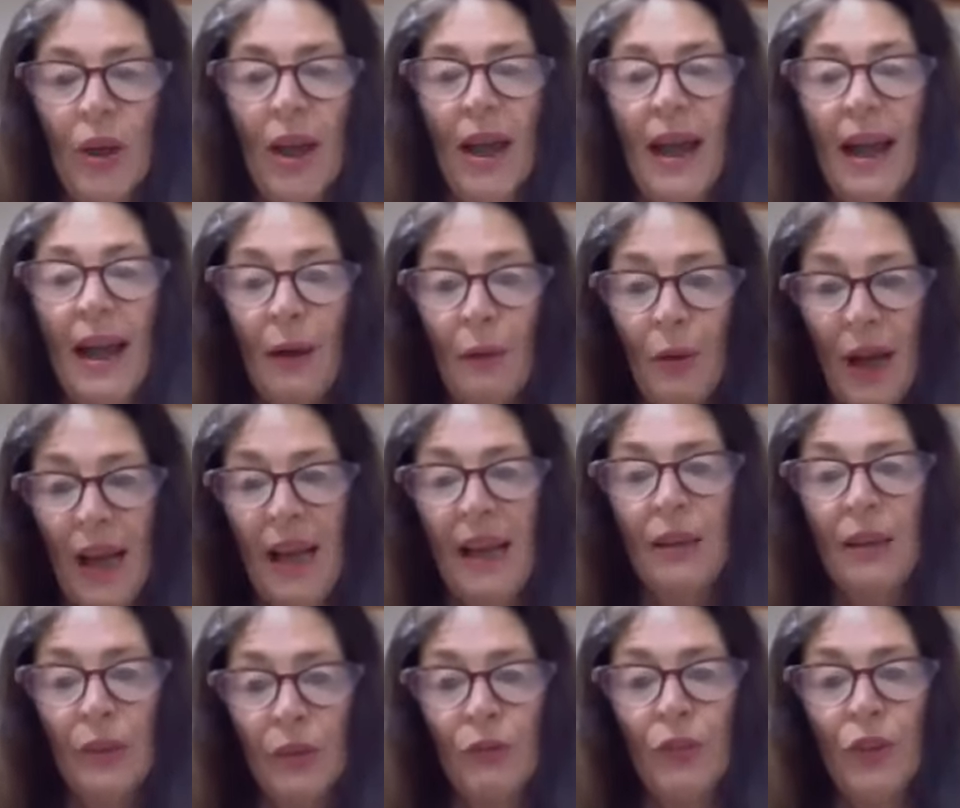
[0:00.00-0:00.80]
how
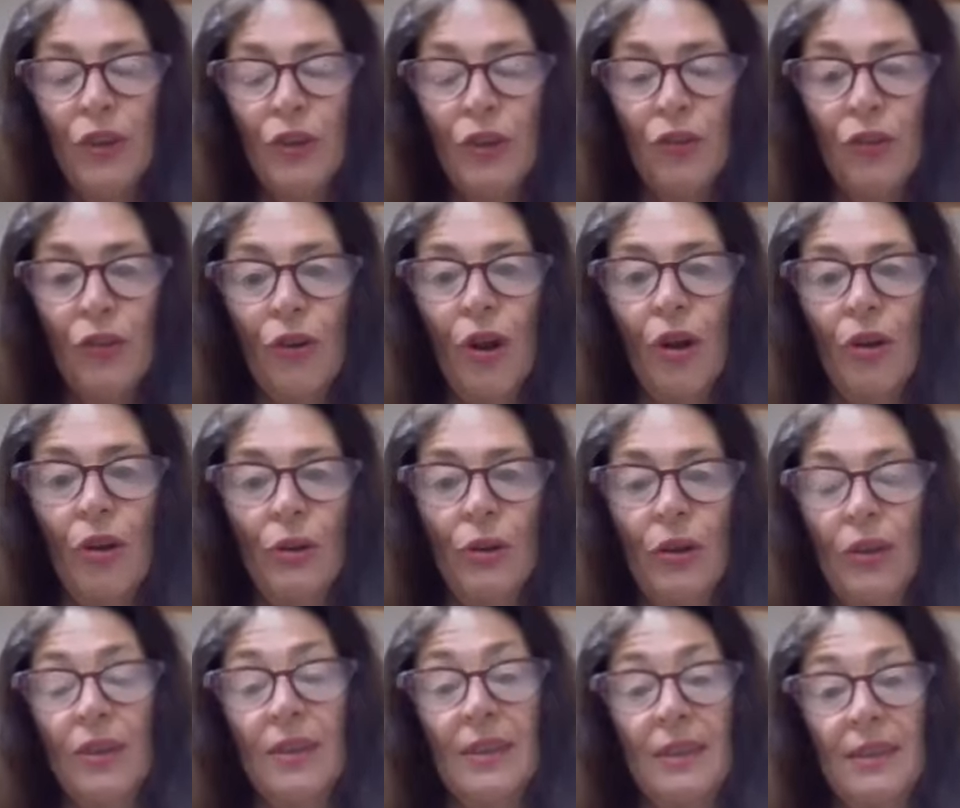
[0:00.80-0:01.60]
out of
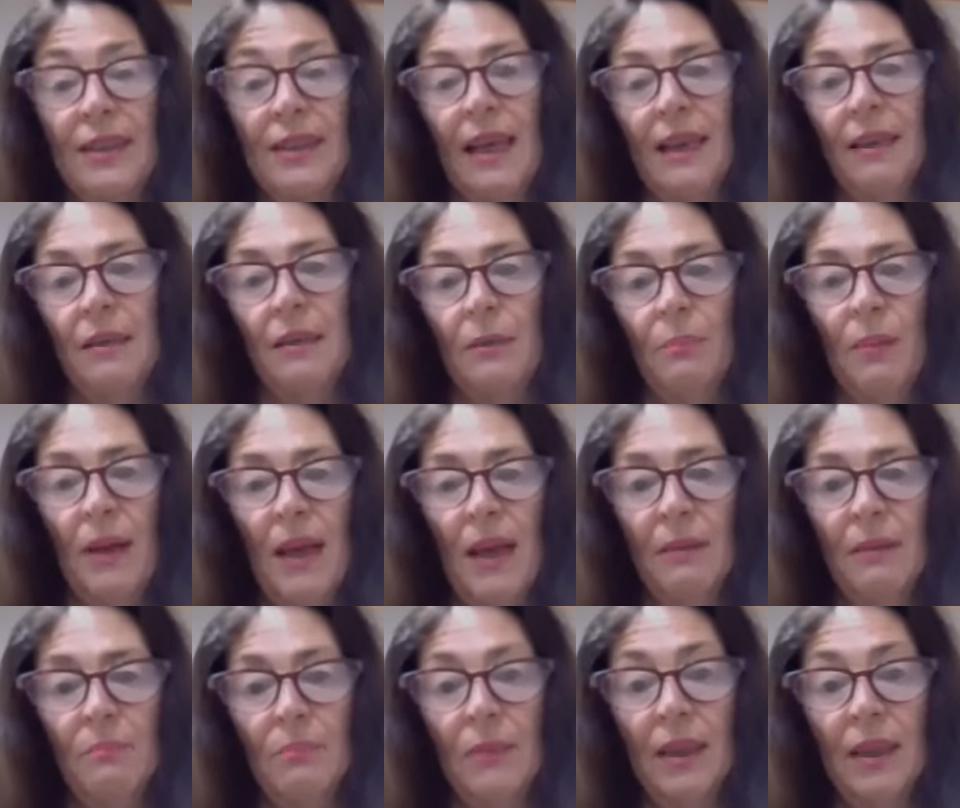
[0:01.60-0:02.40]
control the State
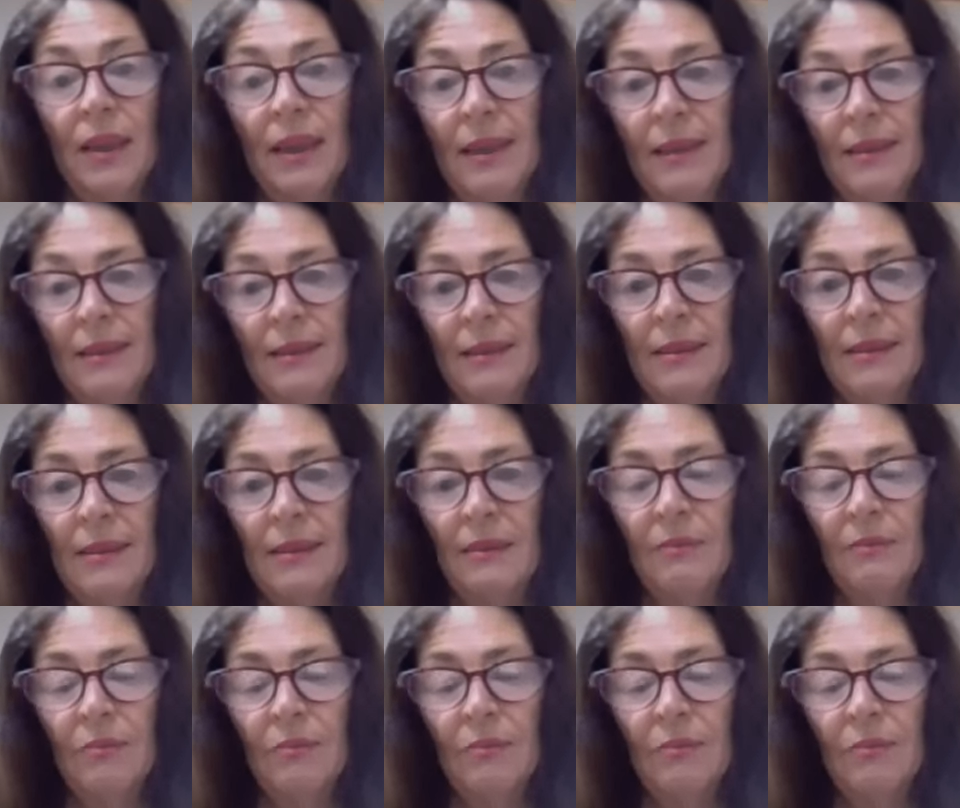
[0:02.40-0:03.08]
Department is.